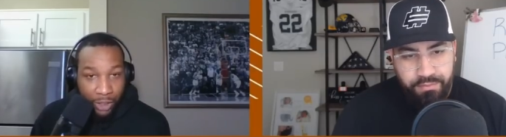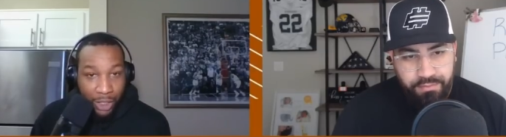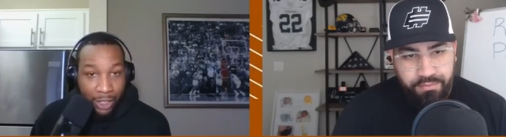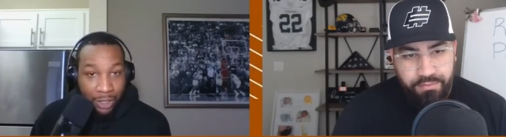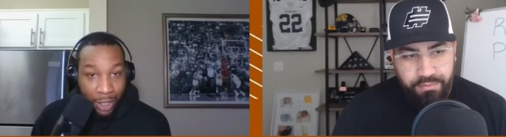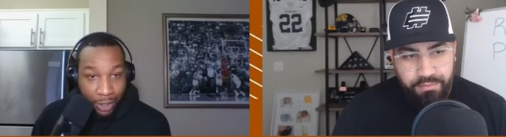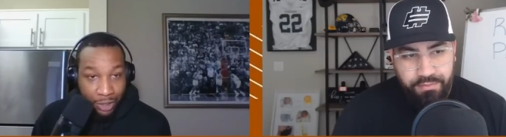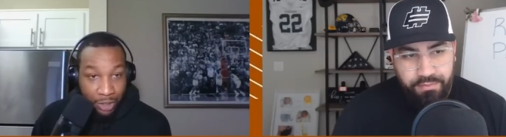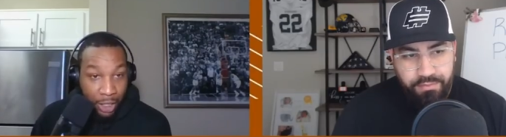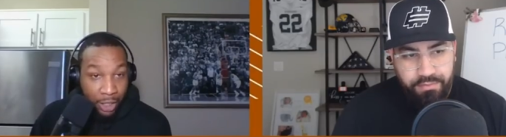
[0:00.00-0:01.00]
Speaker 1: that
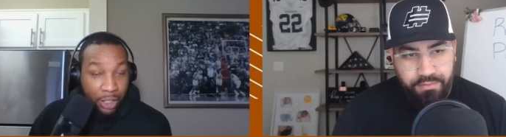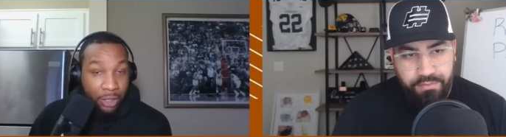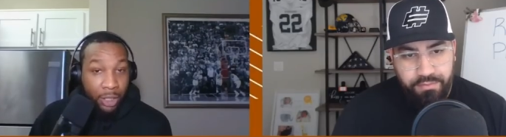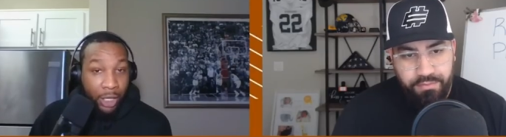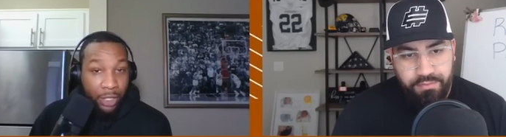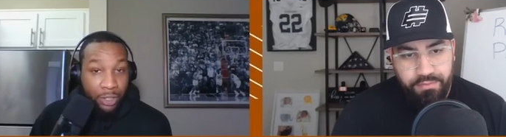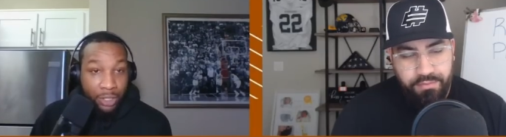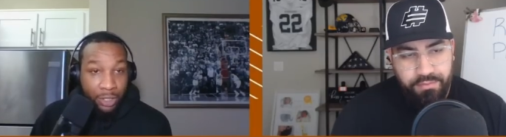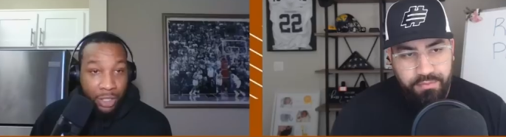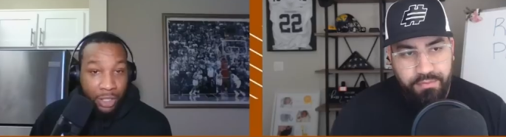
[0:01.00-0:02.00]
Texas heading into the
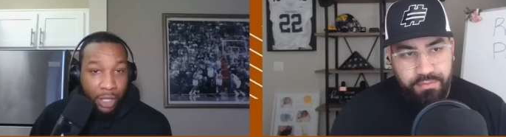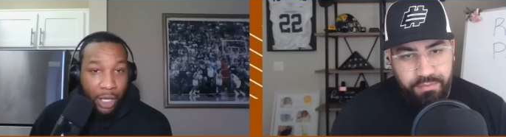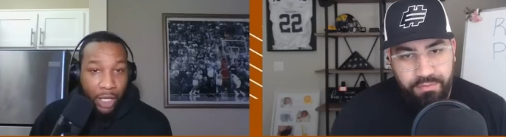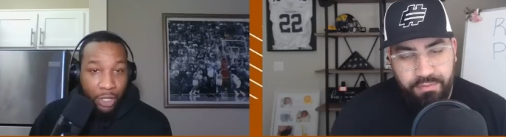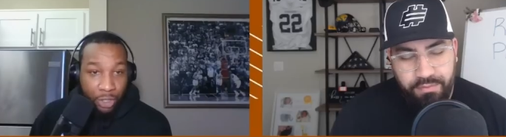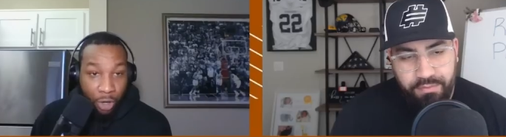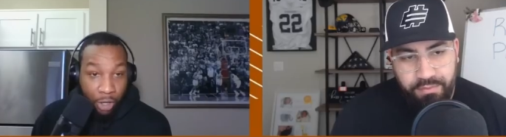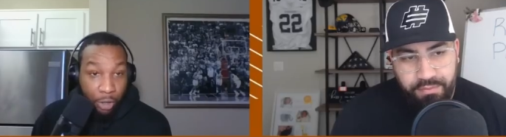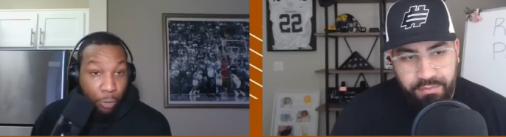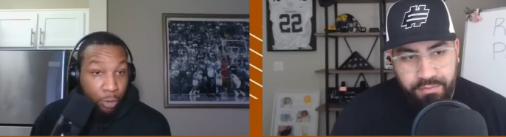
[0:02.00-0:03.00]
SEC is
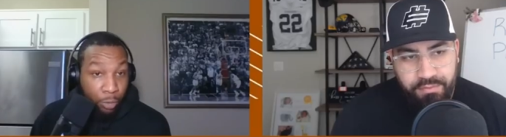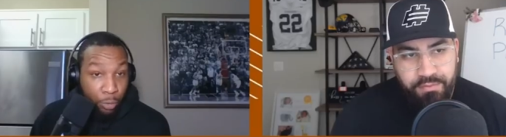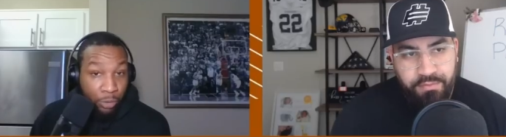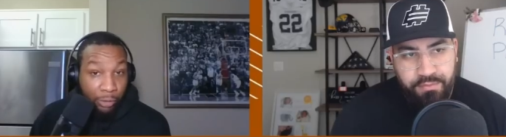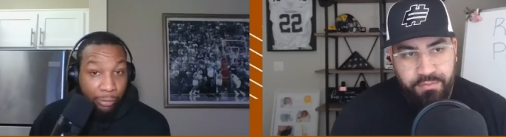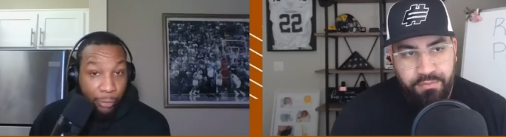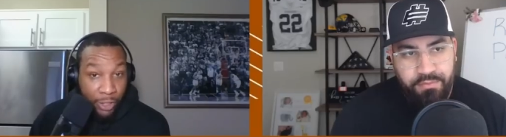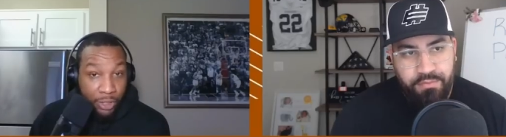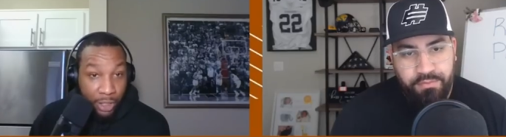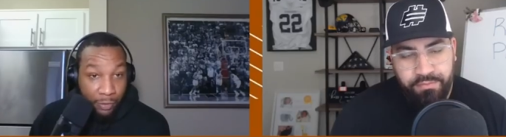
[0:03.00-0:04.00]
starting to recruit the
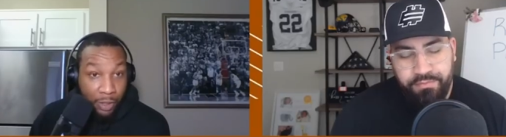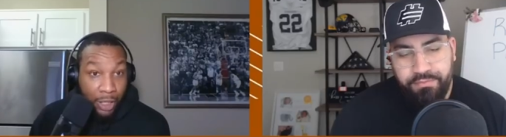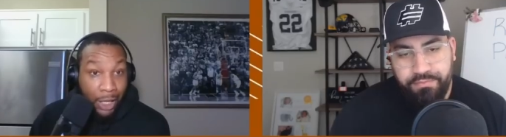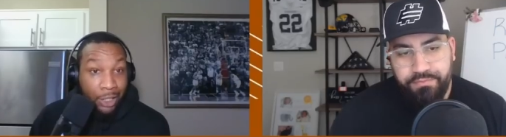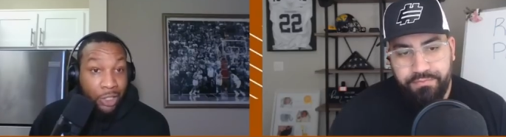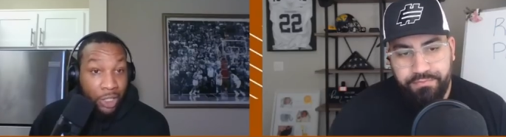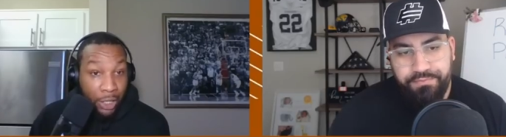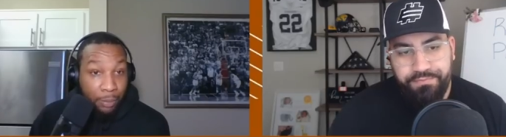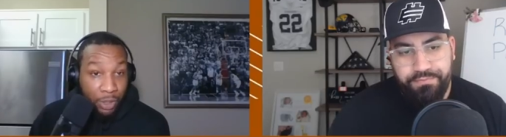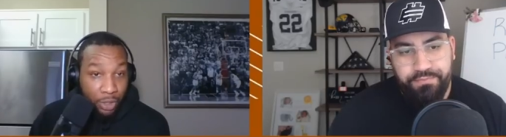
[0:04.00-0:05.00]
front seven at a
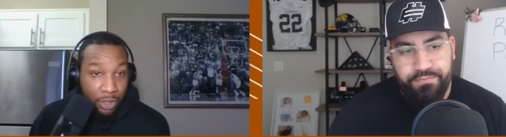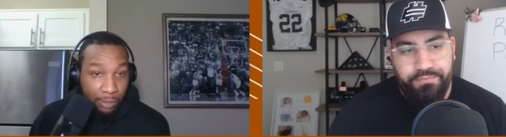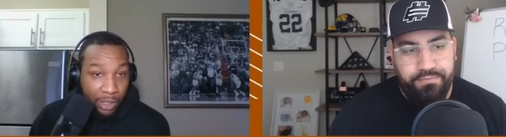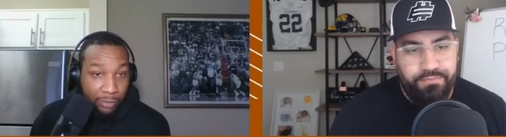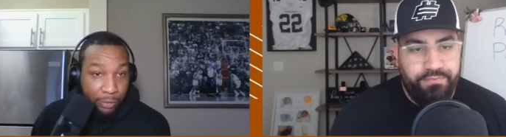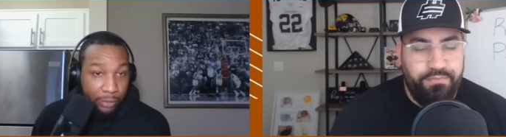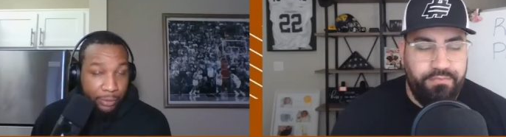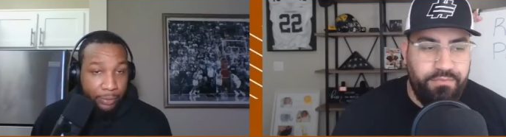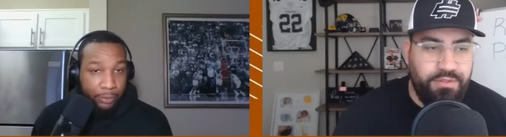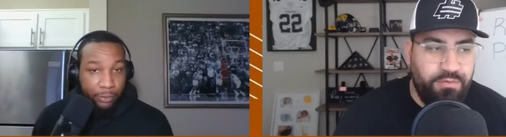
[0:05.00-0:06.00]
championship level?
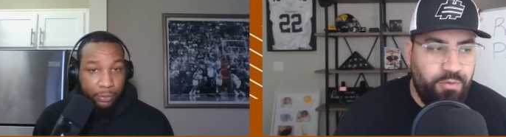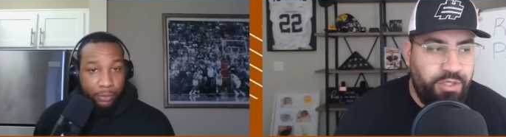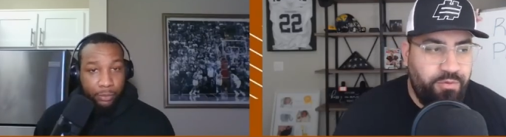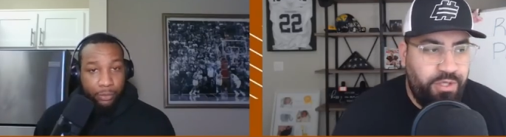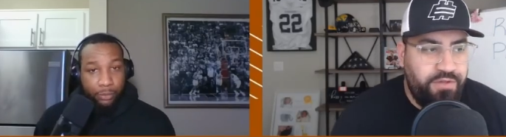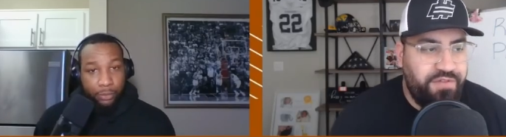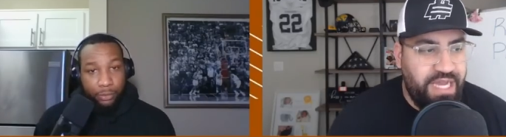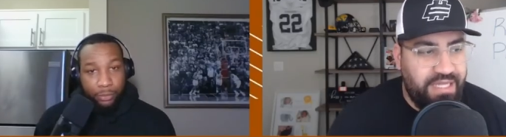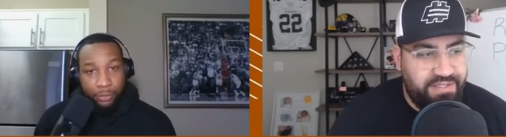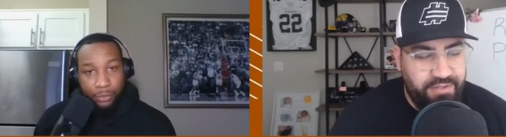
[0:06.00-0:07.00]
Speaker 2: Well, well, you've
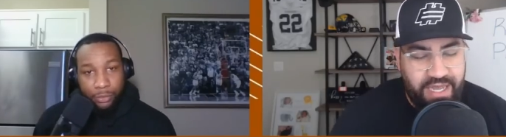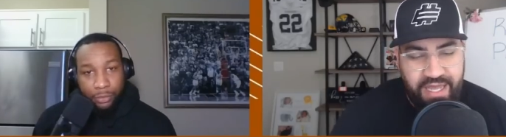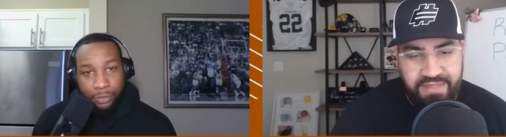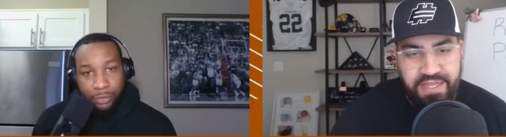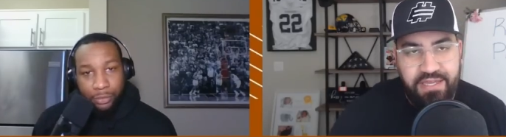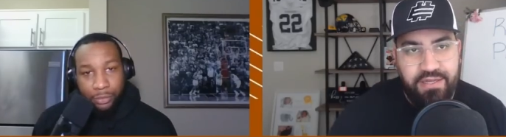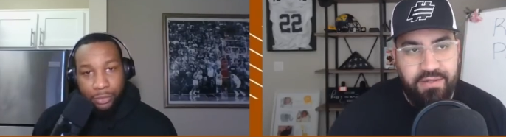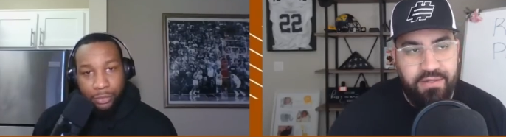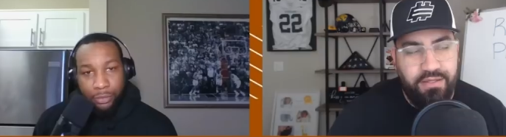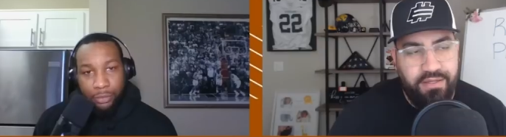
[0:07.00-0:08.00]
got to. I, I think,
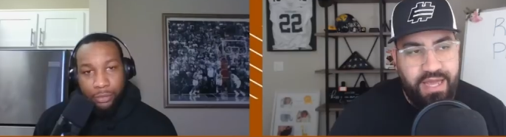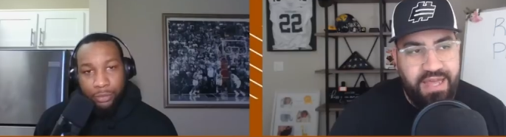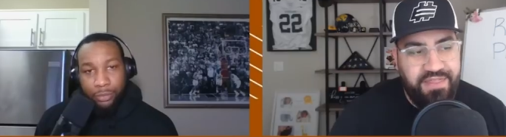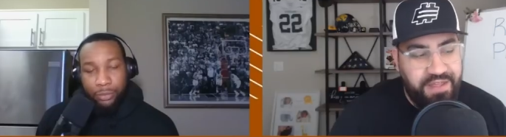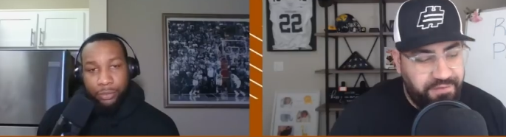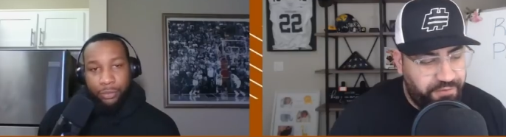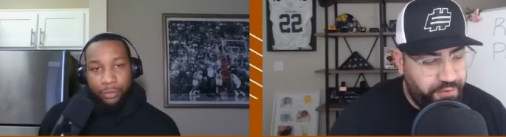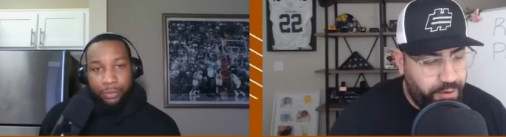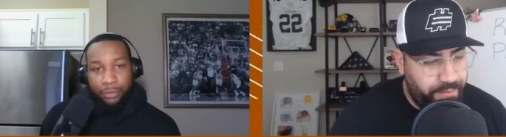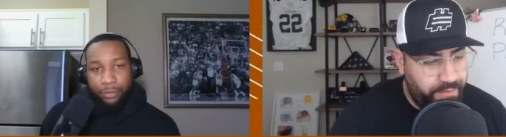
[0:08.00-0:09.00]
I think
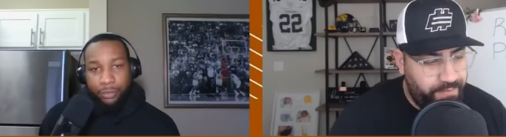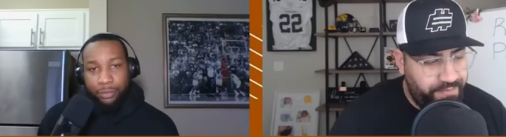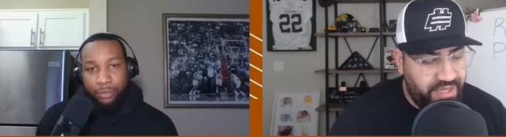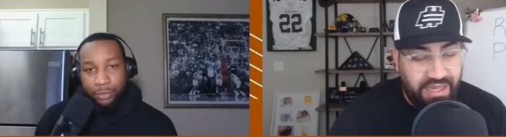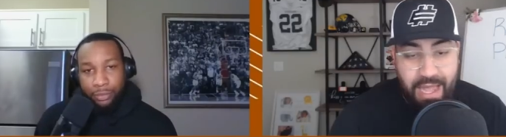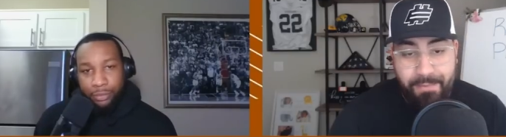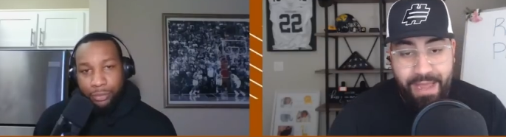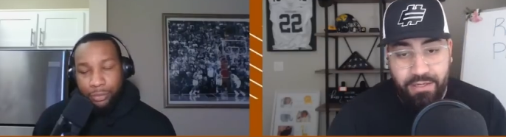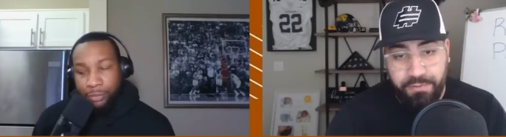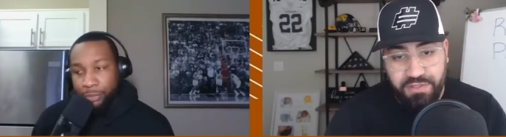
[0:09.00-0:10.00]
from the
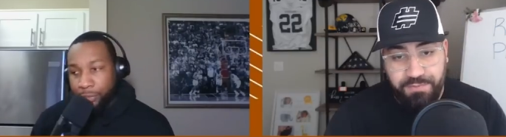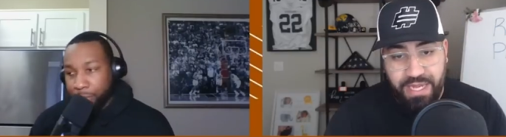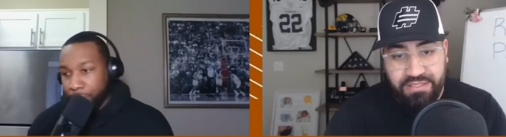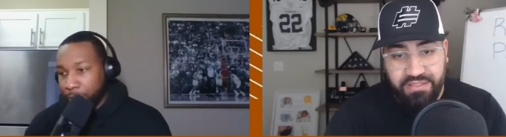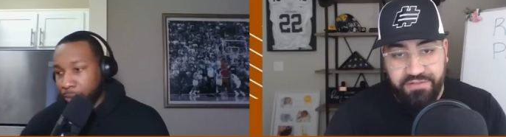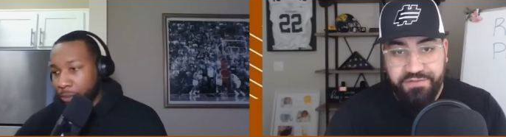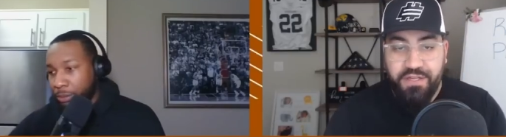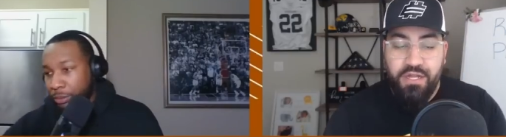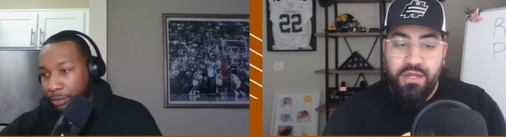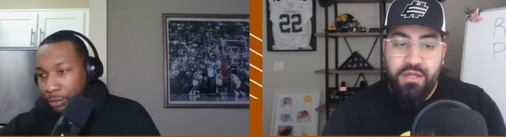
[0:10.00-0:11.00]
linebacker perspective
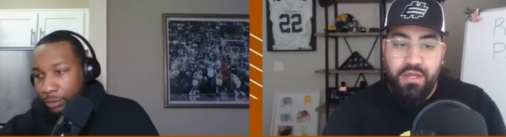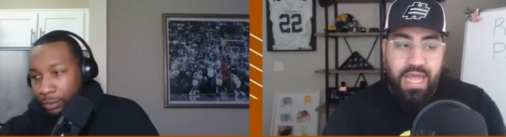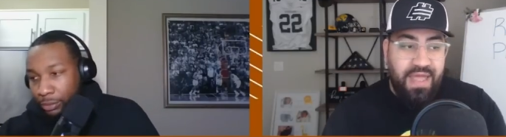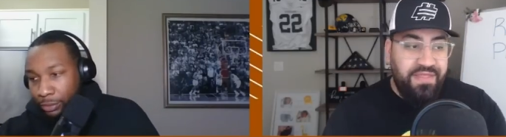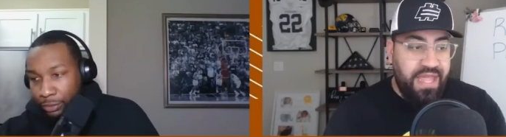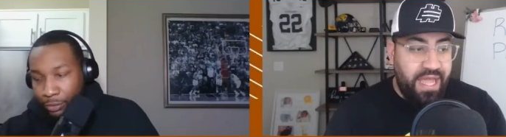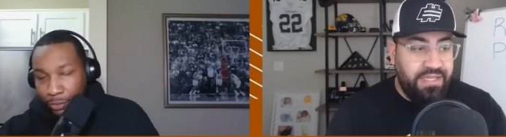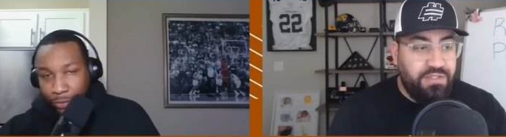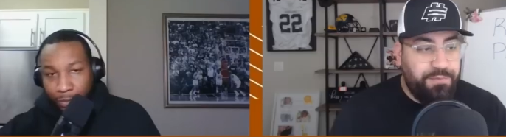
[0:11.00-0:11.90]
and the edge